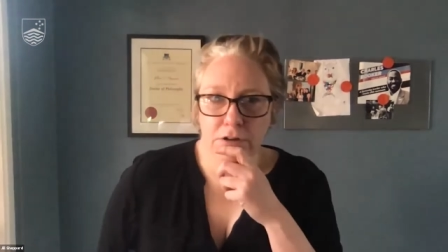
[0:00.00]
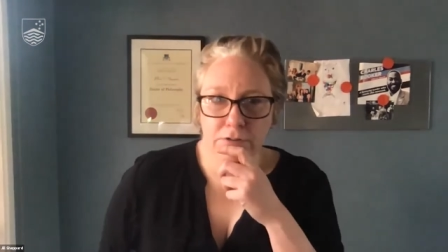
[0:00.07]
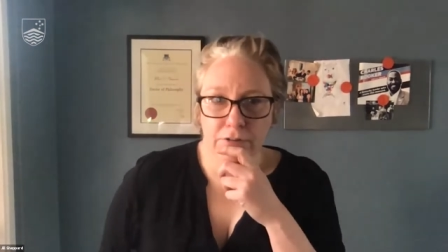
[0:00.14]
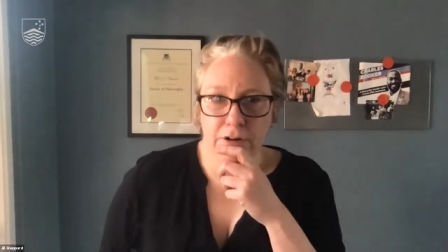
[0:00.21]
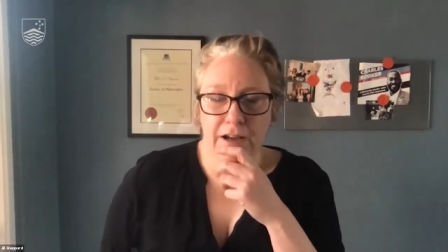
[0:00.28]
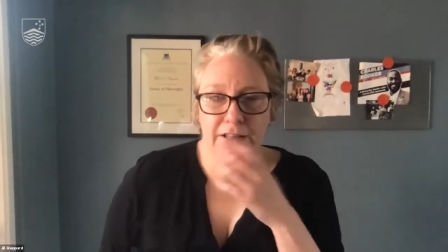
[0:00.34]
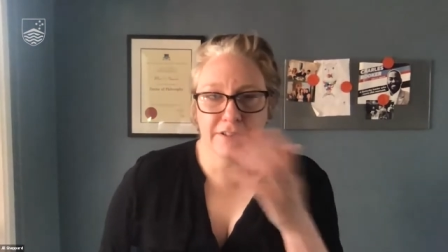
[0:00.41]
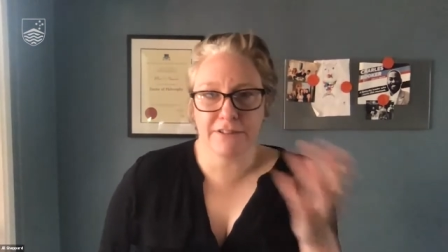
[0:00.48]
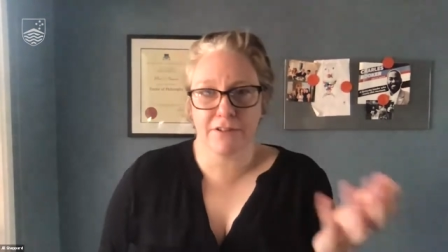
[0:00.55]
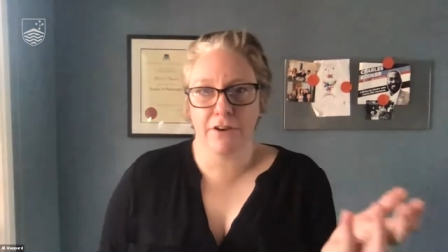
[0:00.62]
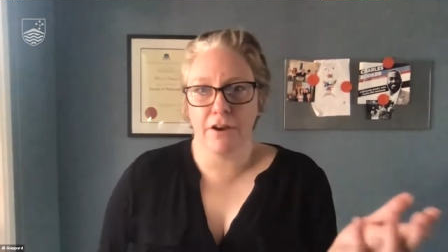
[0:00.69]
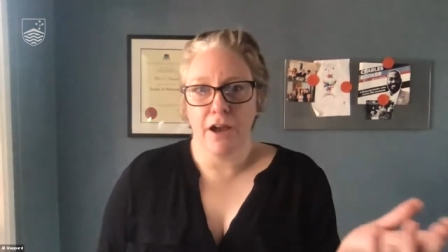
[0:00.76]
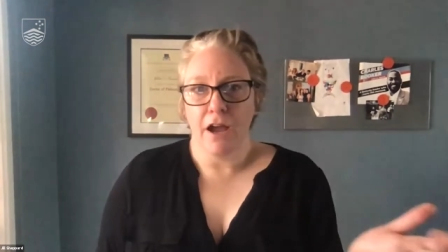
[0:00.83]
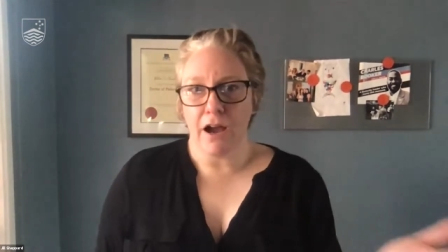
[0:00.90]
right
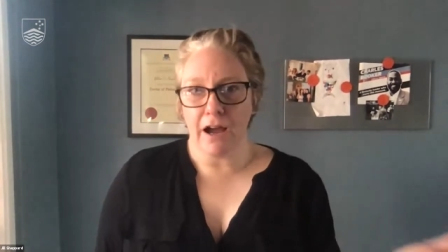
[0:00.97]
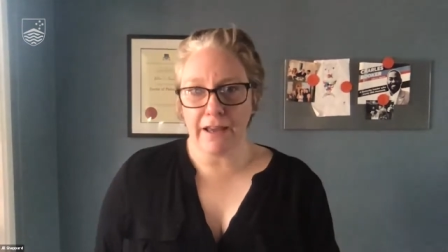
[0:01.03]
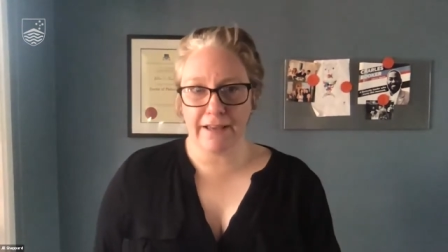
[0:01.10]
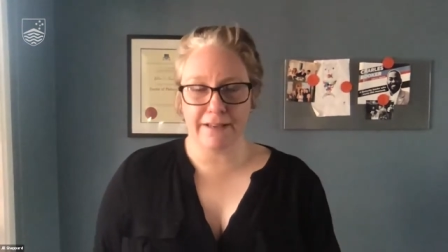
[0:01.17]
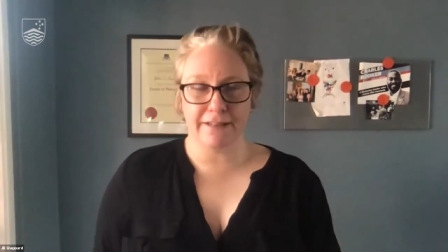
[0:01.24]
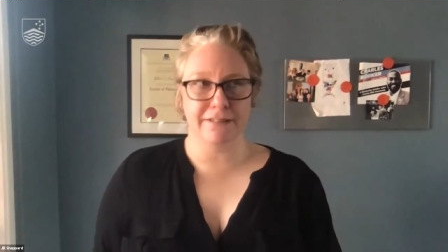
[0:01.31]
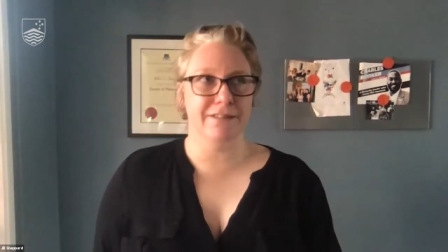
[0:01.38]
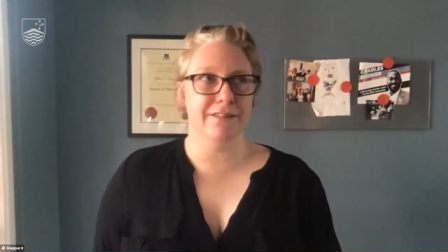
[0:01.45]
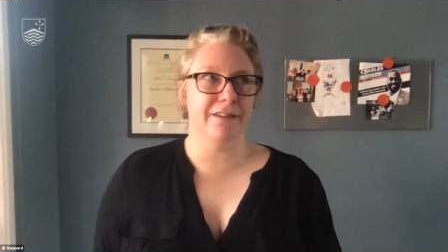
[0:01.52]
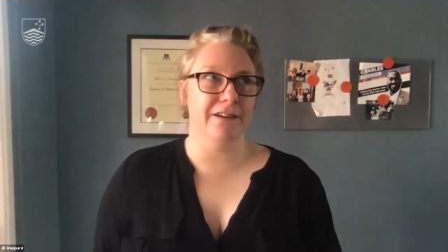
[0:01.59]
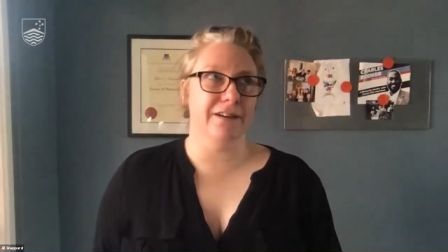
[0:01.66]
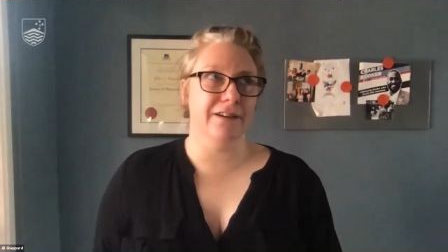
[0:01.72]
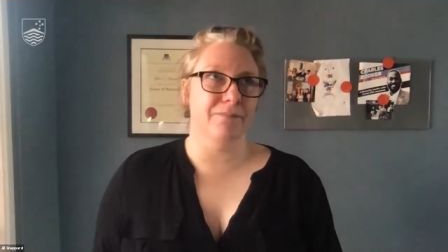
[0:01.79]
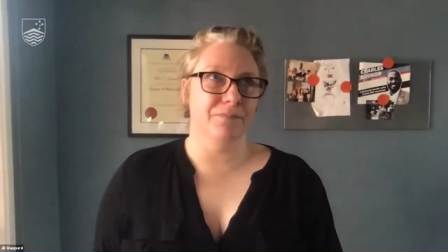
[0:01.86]
so i guess
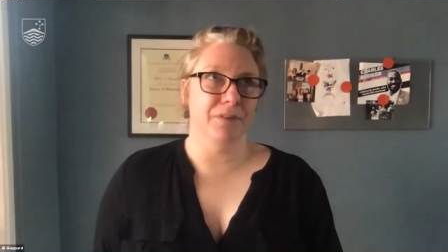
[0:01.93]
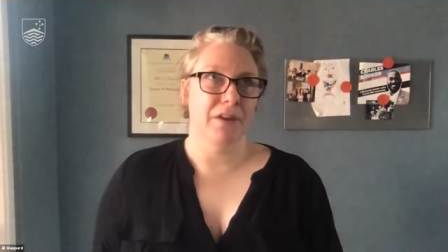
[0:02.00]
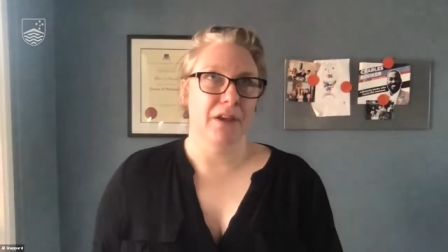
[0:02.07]
the